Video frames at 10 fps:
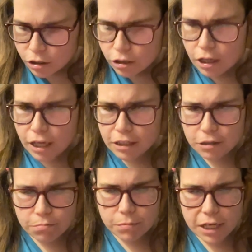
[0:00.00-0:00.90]

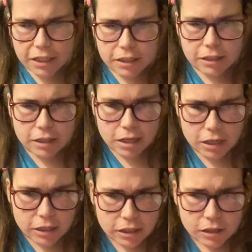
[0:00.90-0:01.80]
mix
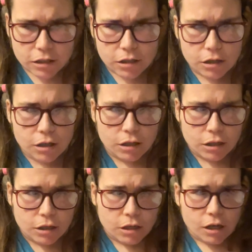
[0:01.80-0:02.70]
this.
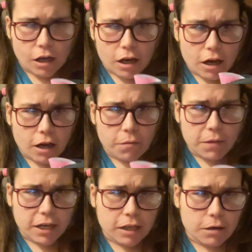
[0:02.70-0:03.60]
I'm
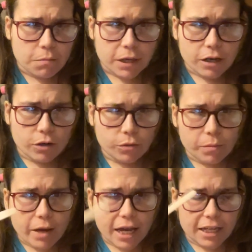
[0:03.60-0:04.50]
making a big old
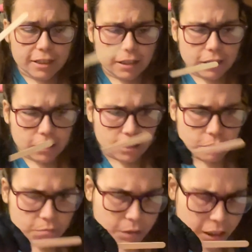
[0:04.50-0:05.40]
mess, but